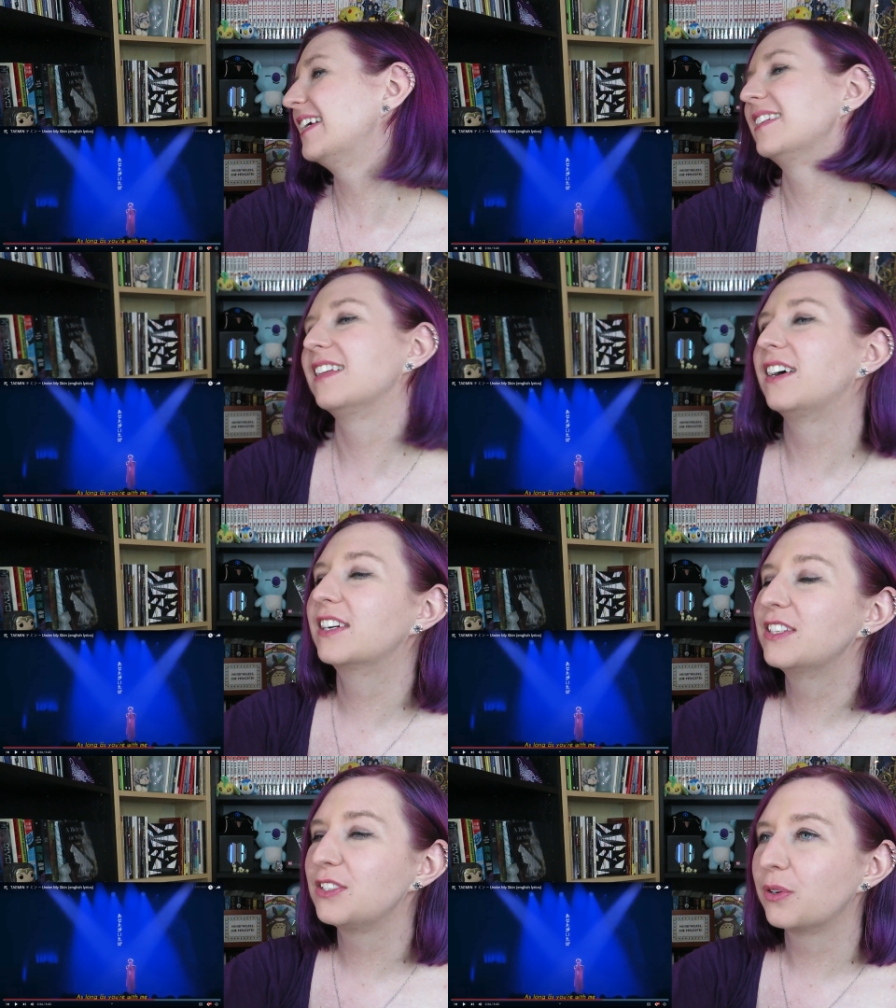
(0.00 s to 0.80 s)
As
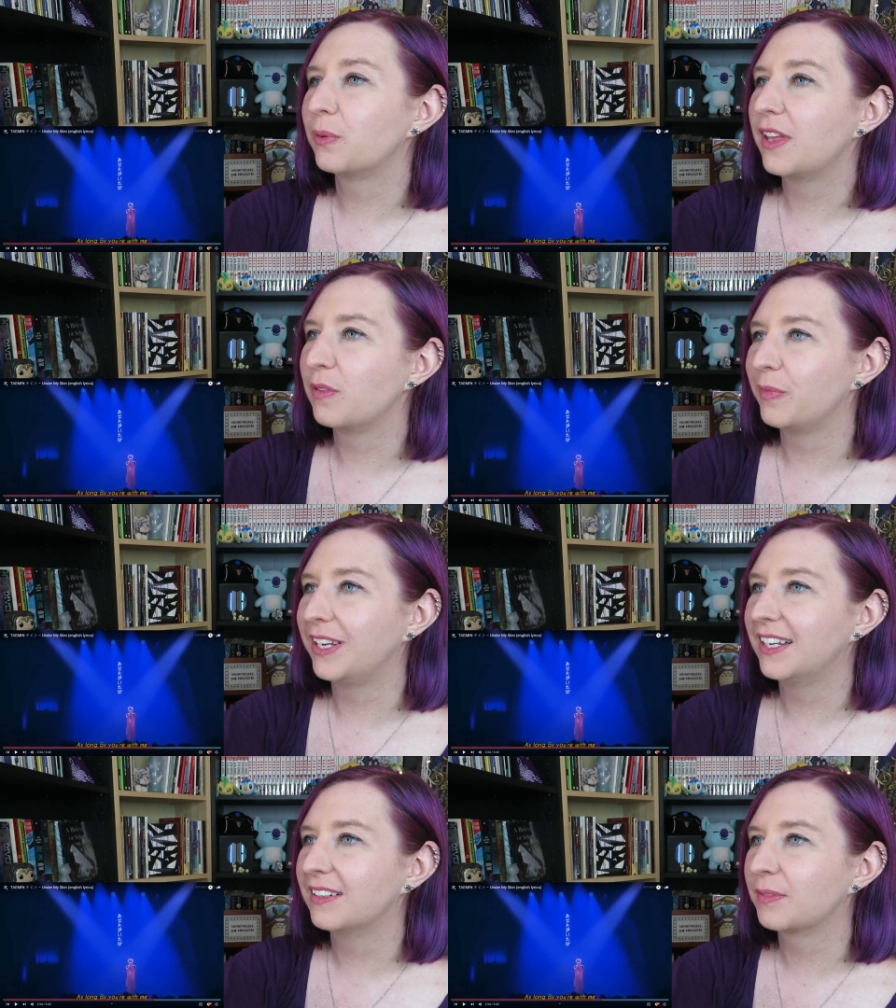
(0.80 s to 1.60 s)
long as you're with
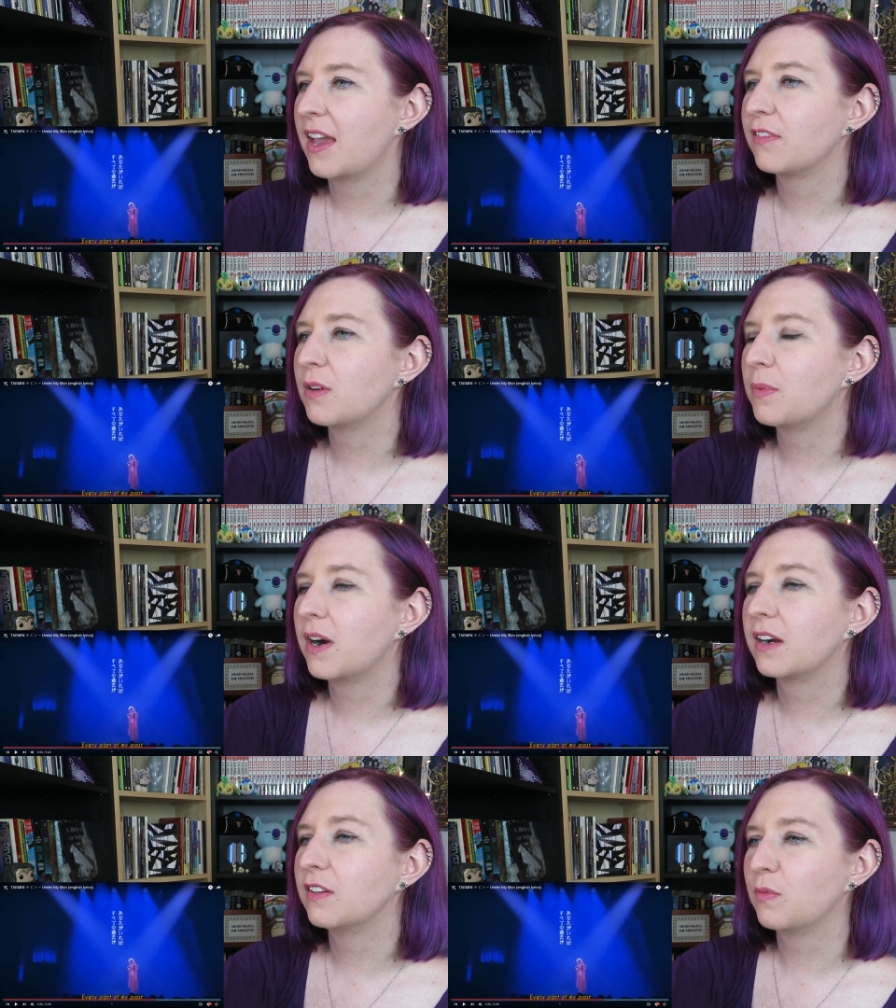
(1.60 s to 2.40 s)
me, every
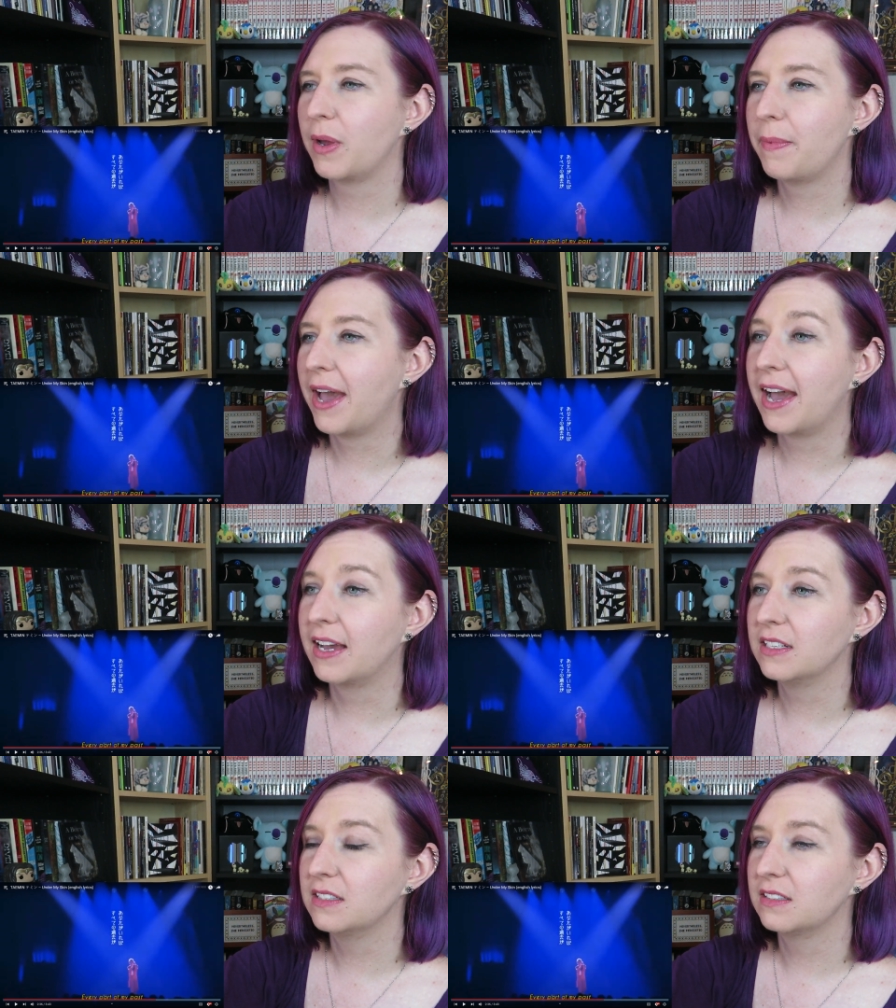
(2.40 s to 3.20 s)
part of my
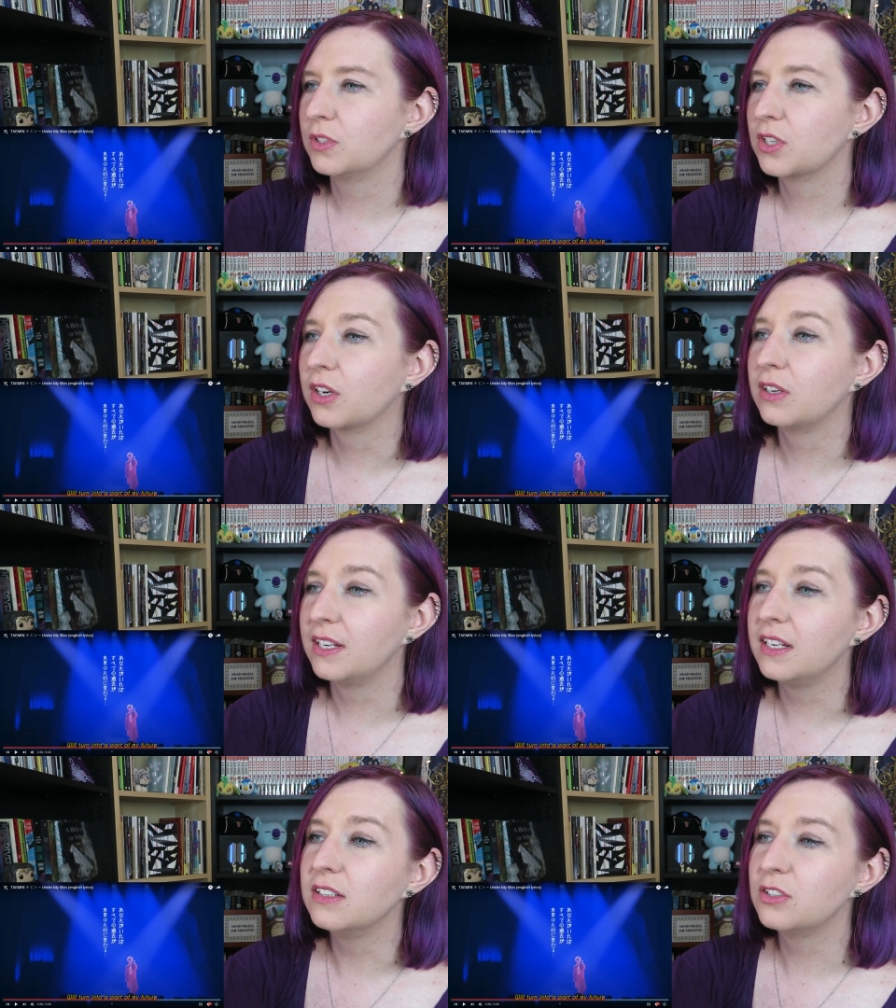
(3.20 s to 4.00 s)
past will turn
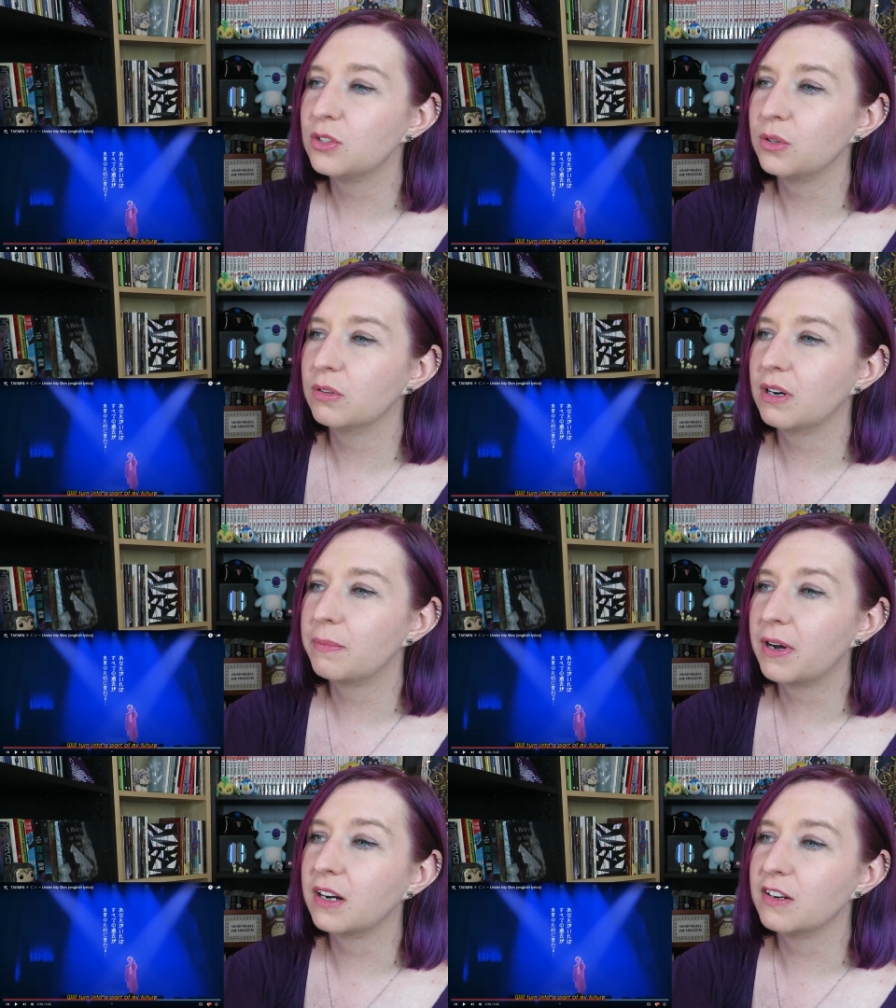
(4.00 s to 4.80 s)
into a
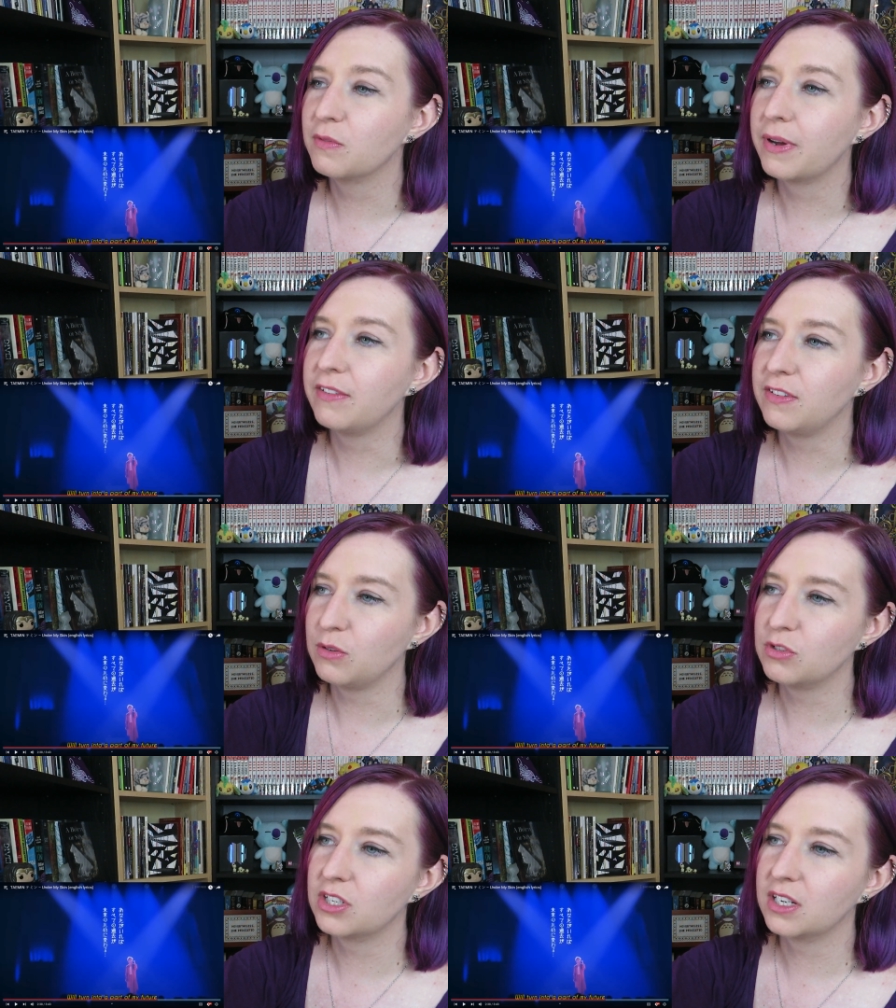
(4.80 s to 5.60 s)
part of my
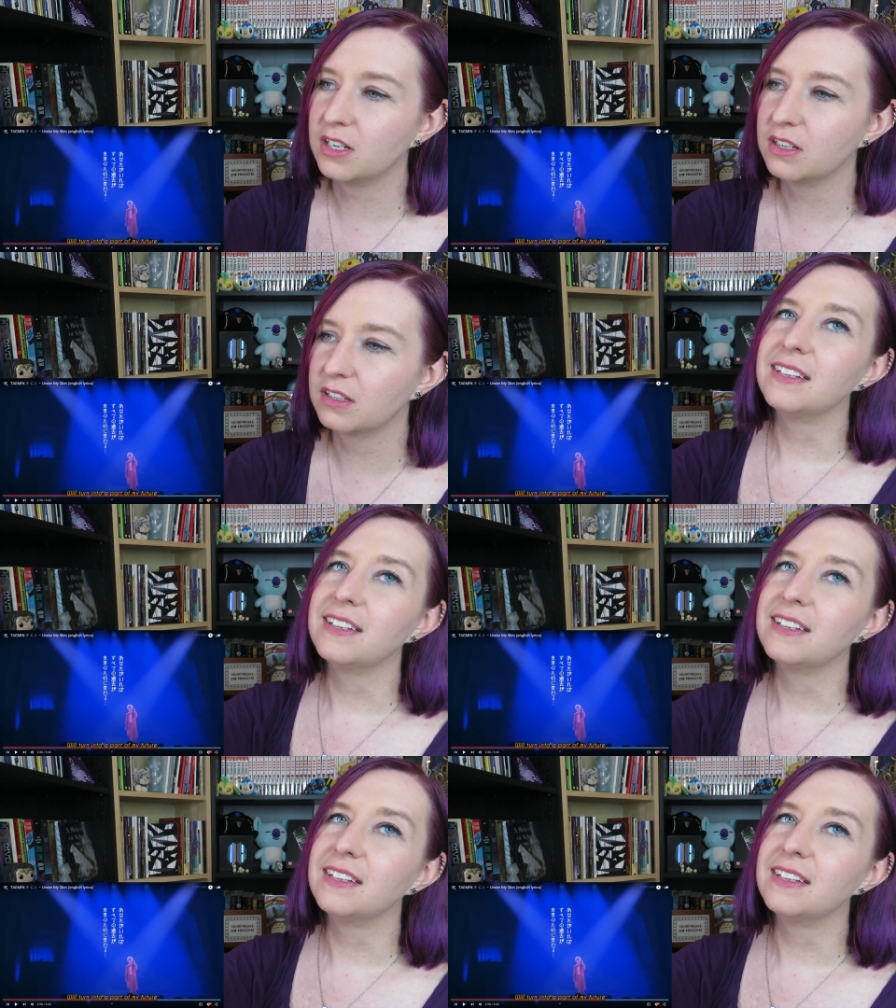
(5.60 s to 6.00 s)
future.